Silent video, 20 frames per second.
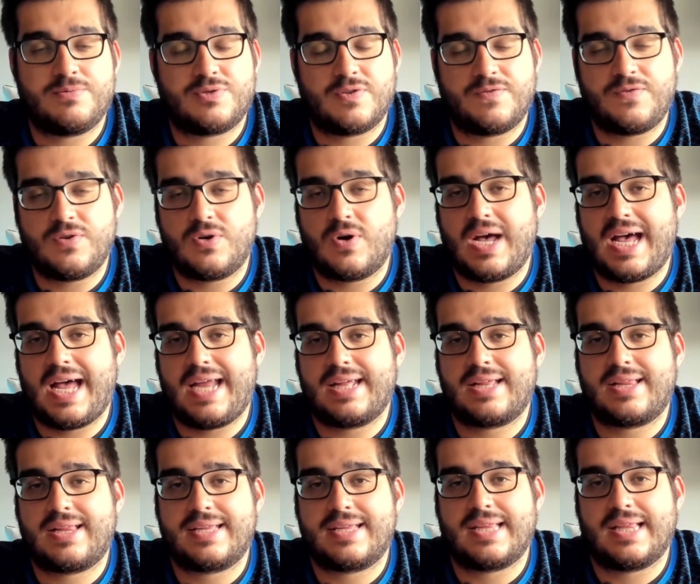So if you go ahead and
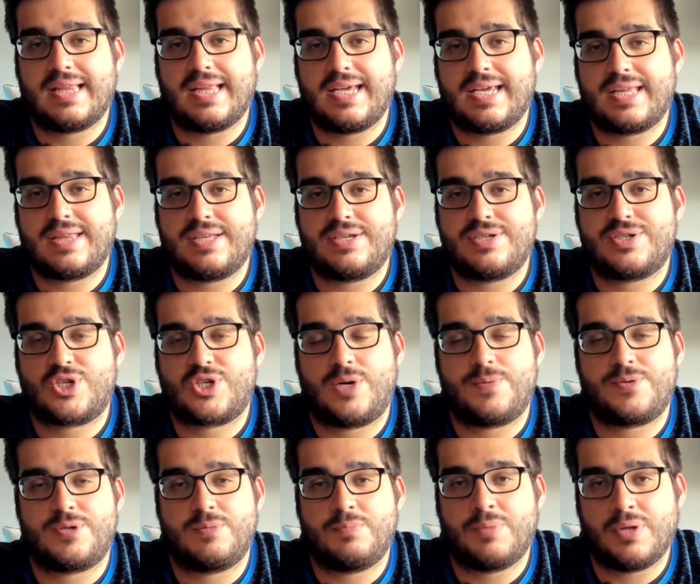click the link in the
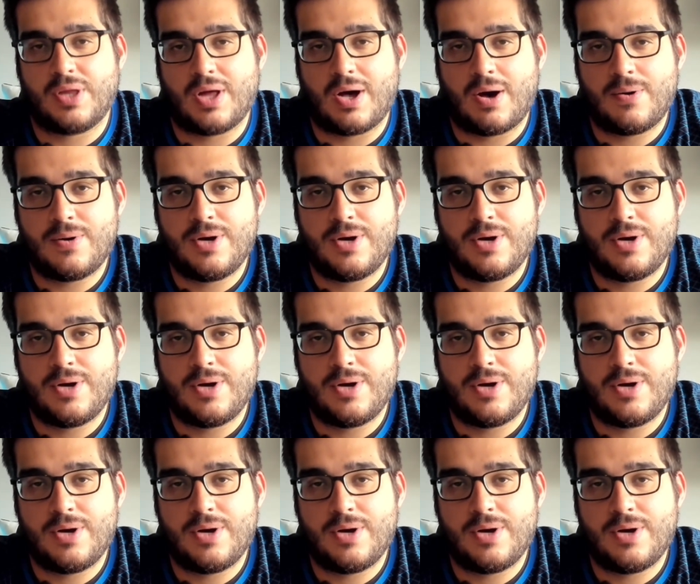description below,